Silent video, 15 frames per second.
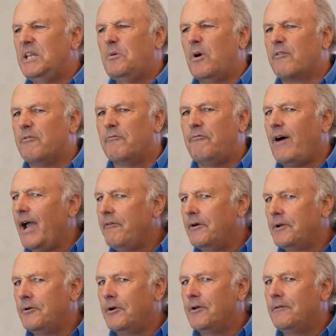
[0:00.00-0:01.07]
anywhere from
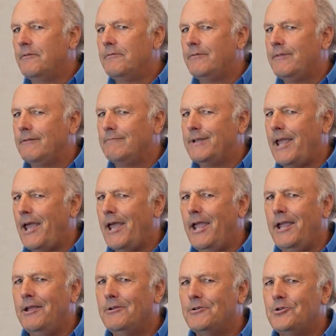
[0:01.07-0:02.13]

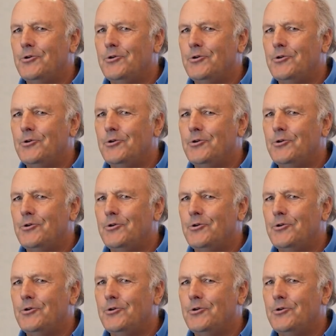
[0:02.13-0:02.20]
$500K